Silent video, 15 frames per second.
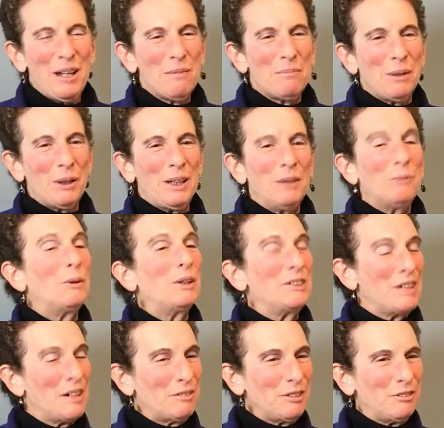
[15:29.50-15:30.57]
But it was
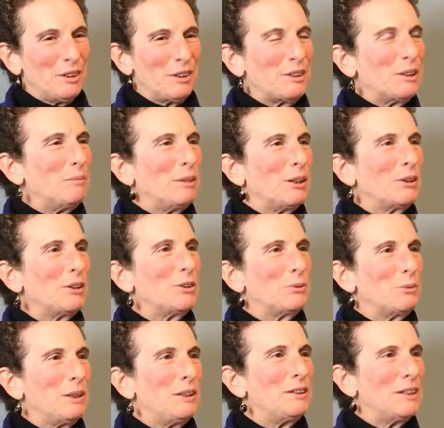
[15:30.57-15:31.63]
never filthy because
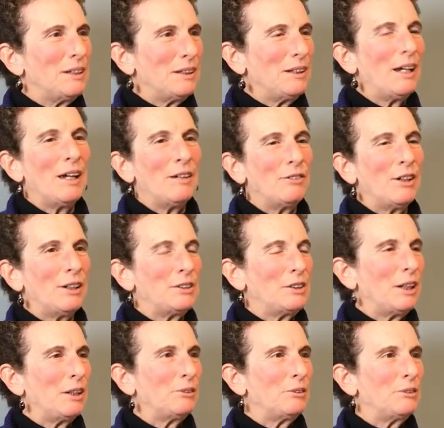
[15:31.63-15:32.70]
we did have high
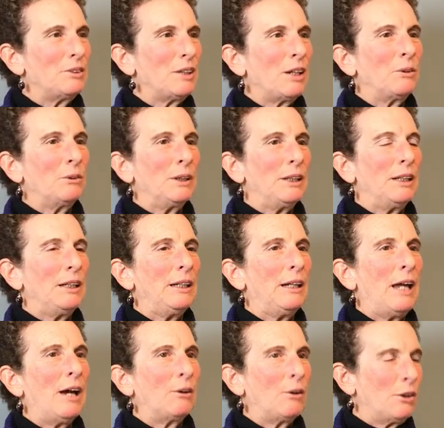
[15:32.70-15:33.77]
standards, not only
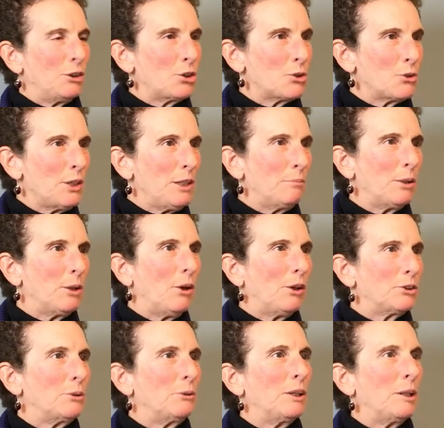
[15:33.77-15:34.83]
out on the street, but
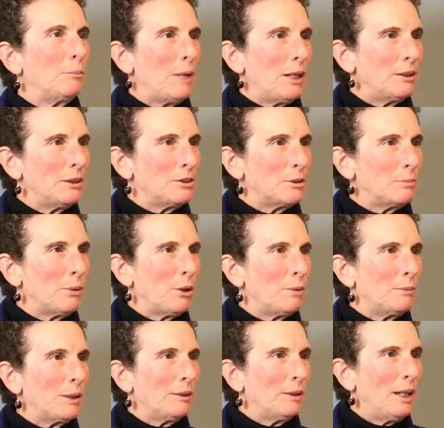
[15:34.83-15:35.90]
also in our maintenance
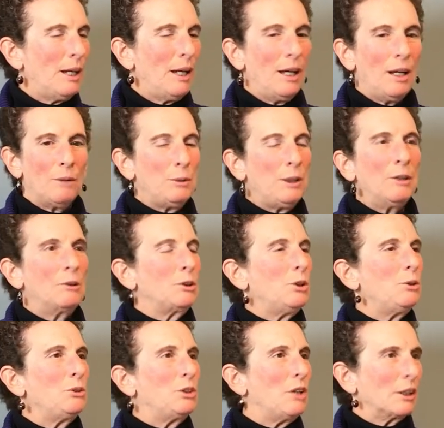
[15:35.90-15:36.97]
department. We don't
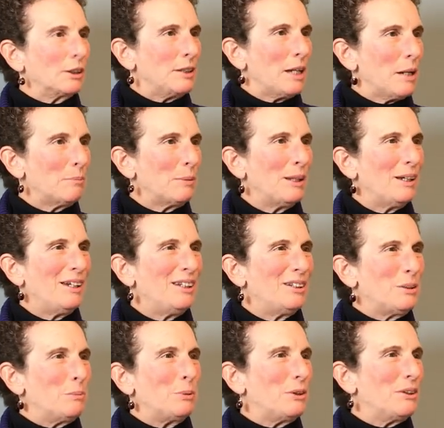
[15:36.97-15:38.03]
use duct tape
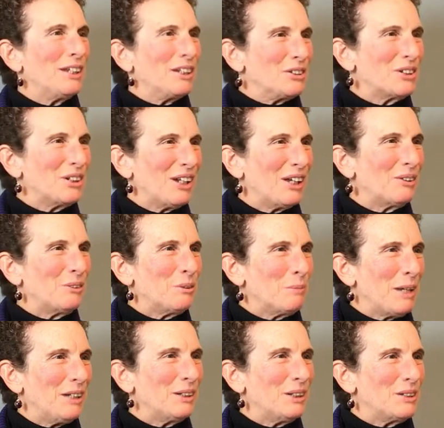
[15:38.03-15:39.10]
to put things together in
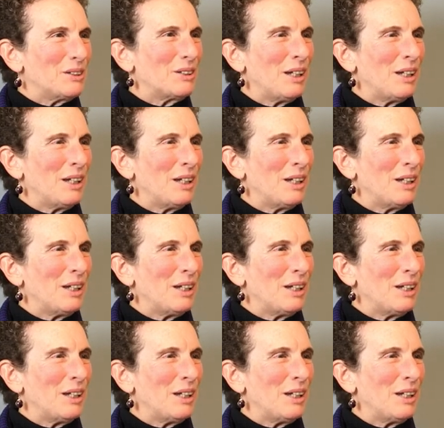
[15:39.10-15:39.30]
maintenance.